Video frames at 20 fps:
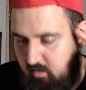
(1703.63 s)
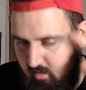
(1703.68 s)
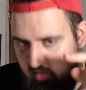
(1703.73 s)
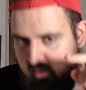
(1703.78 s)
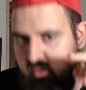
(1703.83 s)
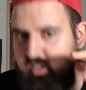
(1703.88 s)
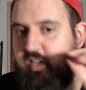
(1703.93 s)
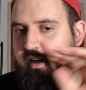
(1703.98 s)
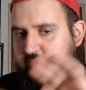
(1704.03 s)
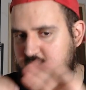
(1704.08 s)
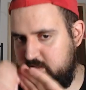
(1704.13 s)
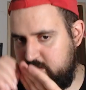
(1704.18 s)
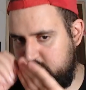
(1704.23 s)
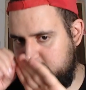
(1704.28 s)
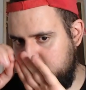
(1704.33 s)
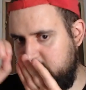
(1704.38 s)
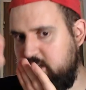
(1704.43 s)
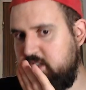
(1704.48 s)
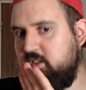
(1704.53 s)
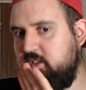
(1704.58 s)
here it's
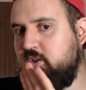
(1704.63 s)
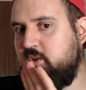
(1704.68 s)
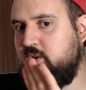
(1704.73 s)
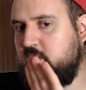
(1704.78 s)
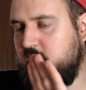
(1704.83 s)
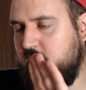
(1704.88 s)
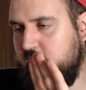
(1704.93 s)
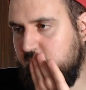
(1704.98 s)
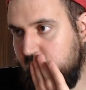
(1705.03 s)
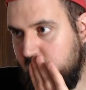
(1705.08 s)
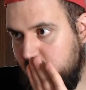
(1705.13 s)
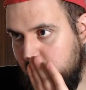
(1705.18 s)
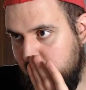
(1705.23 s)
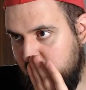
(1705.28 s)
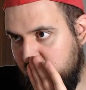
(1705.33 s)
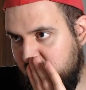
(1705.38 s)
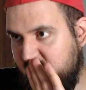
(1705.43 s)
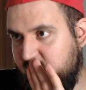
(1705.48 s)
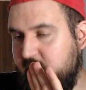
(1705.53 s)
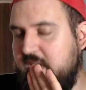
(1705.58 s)

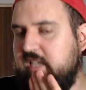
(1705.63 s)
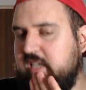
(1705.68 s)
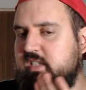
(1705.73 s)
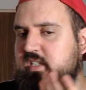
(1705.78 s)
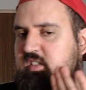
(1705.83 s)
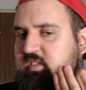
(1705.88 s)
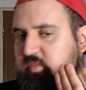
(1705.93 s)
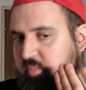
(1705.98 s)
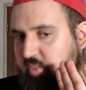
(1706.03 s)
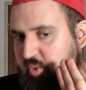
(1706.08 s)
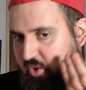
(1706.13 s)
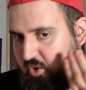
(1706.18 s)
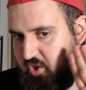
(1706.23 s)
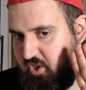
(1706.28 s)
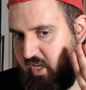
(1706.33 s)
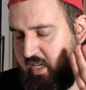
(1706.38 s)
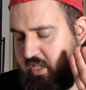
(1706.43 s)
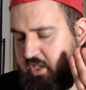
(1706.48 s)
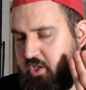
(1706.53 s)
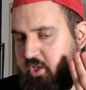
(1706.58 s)
retrospective
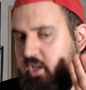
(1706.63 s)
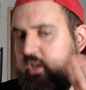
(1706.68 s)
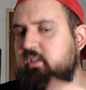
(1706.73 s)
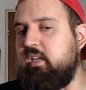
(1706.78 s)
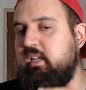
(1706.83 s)
projection,